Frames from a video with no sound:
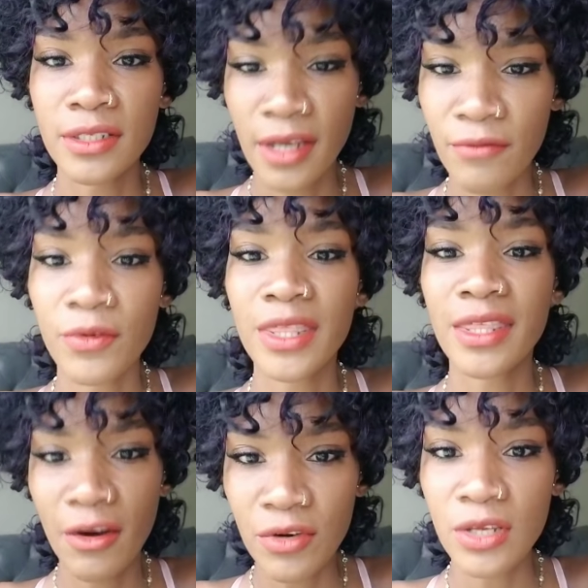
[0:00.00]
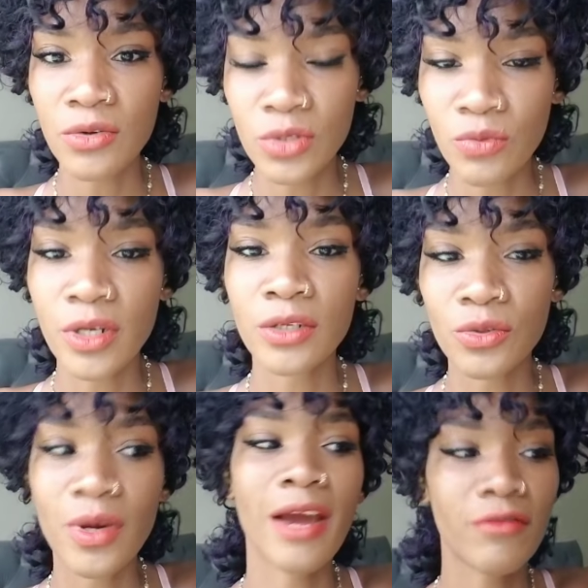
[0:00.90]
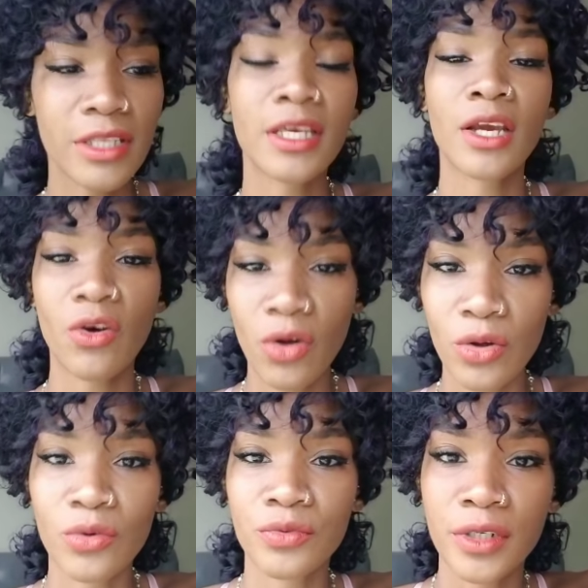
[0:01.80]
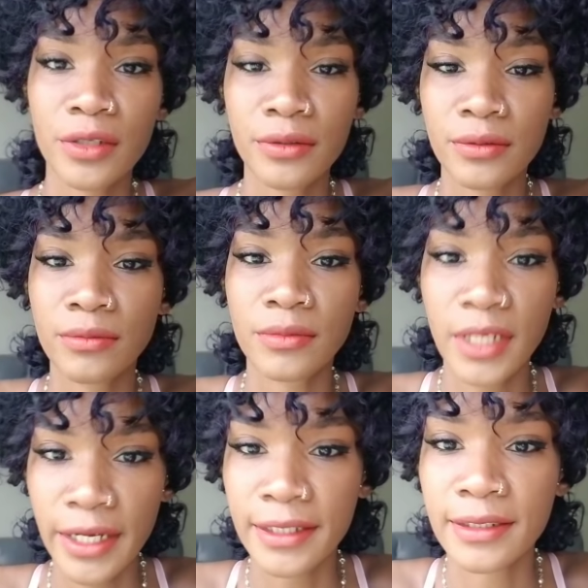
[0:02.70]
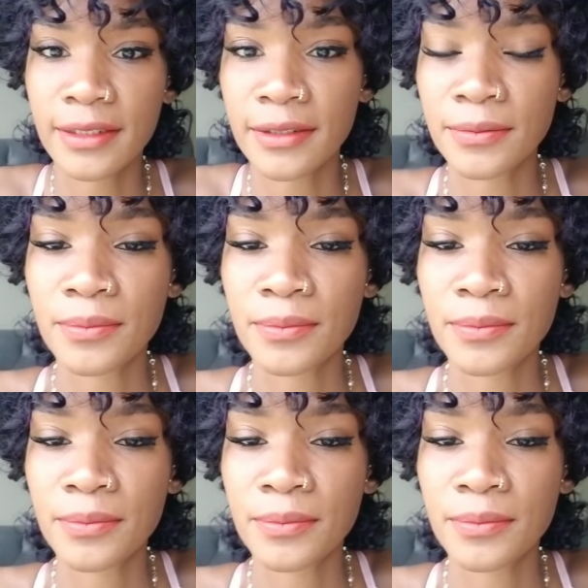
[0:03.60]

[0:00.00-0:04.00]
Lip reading: With every use, you want to do everything all over. Yes.